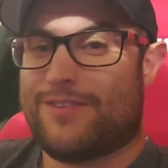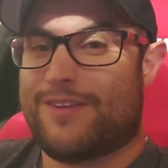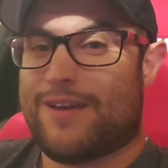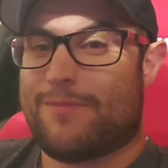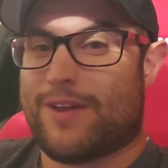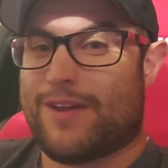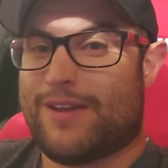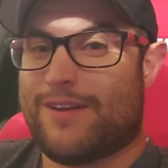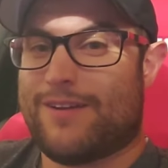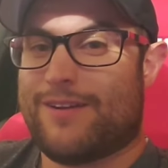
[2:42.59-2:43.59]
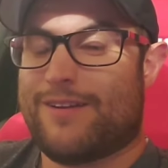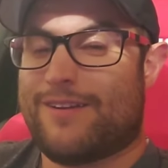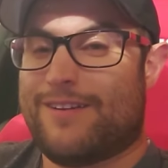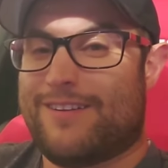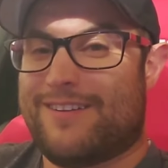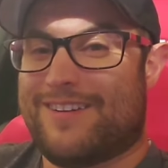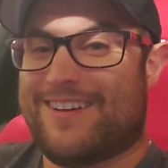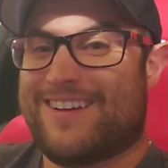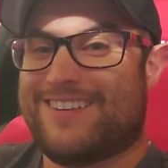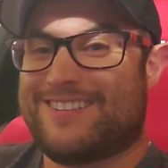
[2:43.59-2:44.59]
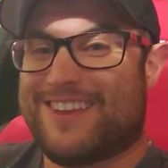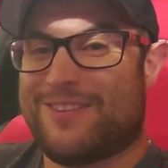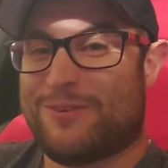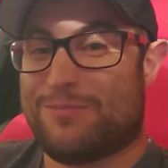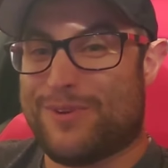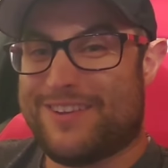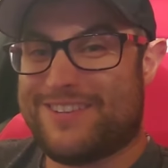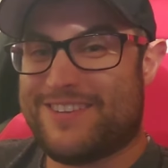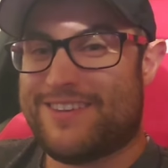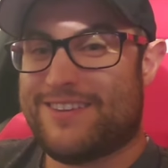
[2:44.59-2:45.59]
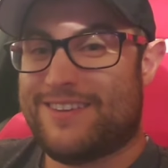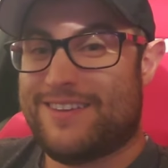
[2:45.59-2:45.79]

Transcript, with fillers: that my hair is getting a little breezy.